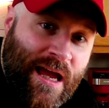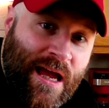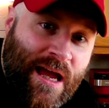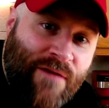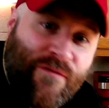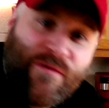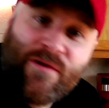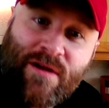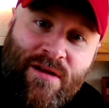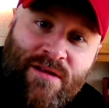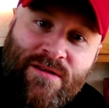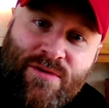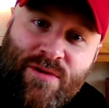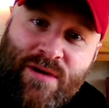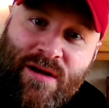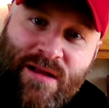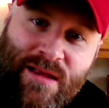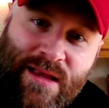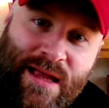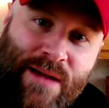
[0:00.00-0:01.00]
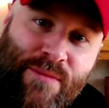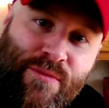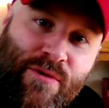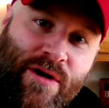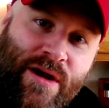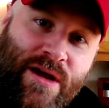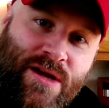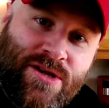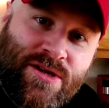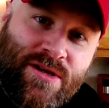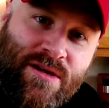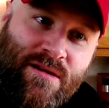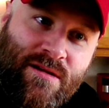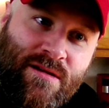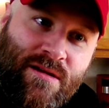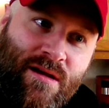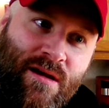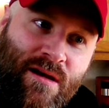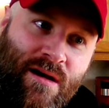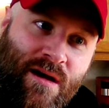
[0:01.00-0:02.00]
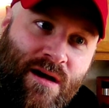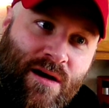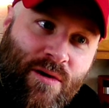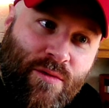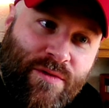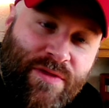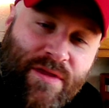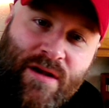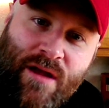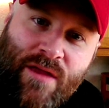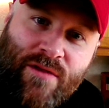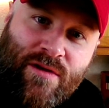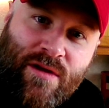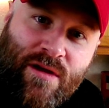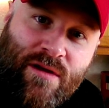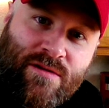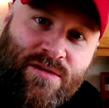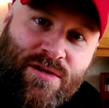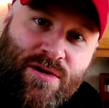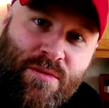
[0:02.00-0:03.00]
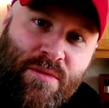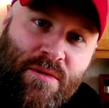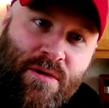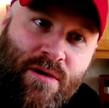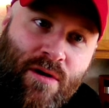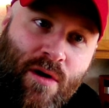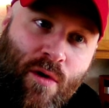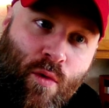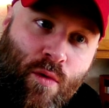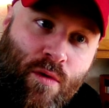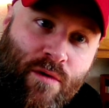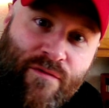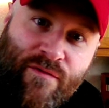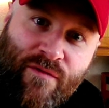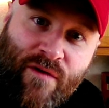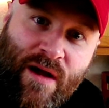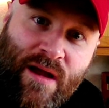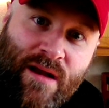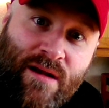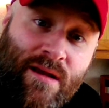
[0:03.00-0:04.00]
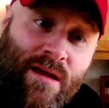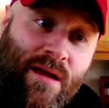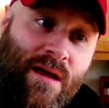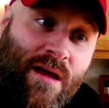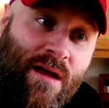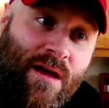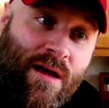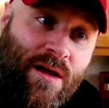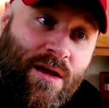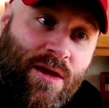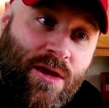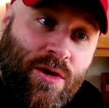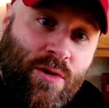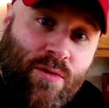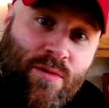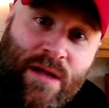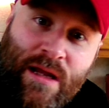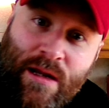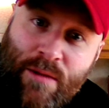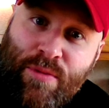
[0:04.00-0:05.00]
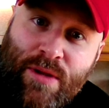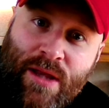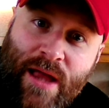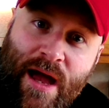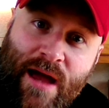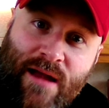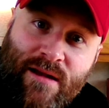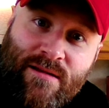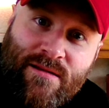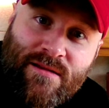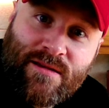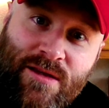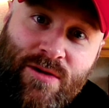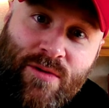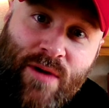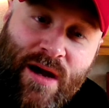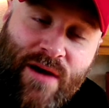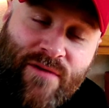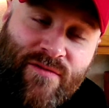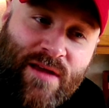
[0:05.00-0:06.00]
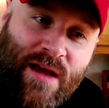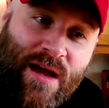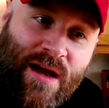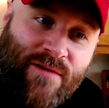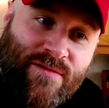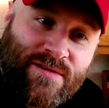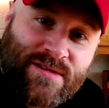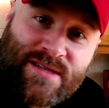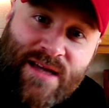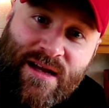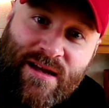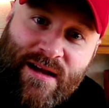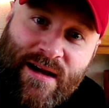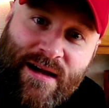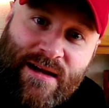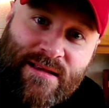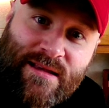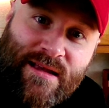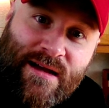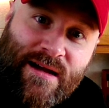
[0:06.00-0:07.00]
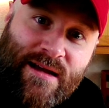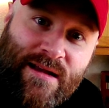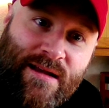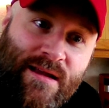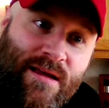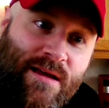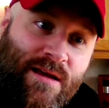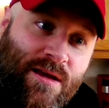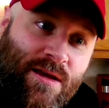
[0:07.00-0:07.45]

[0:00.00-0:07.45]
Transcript: If you're gonna do a collaboration with another YouTuber or a friend, you need a plan. You have to have a set guideline.